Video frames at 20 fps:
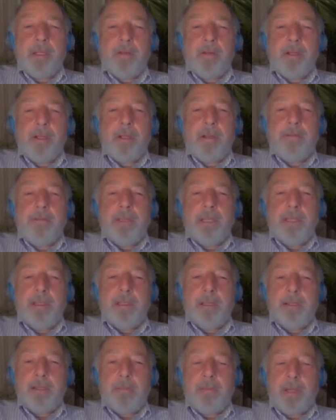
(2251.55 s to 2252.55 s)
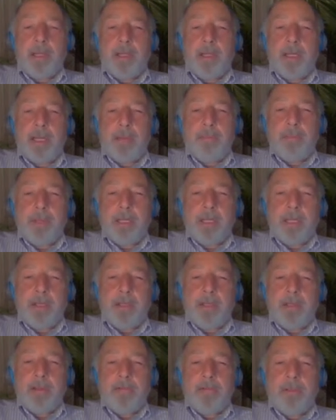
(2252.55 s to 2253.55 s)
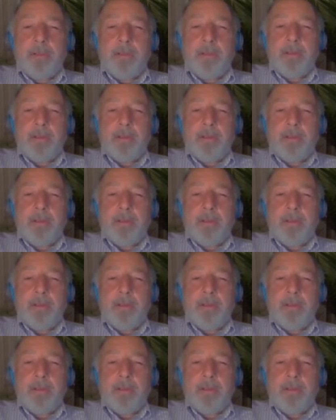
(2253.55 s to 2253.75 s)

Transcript: that all of the anticipated applications will